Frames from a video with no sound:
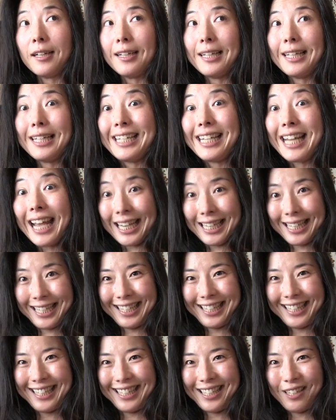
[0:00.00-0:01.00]

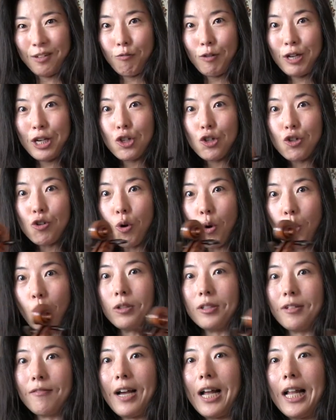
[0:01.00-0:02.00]
yes, we do
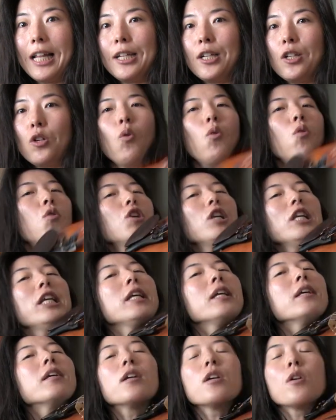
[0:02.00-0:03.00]
hold the violin
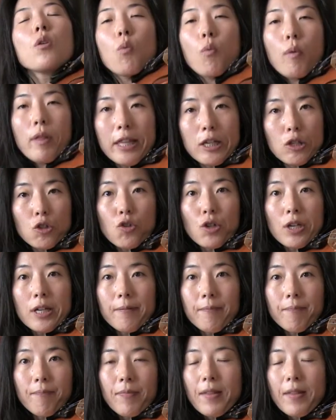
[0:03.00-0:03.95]
only with the chin.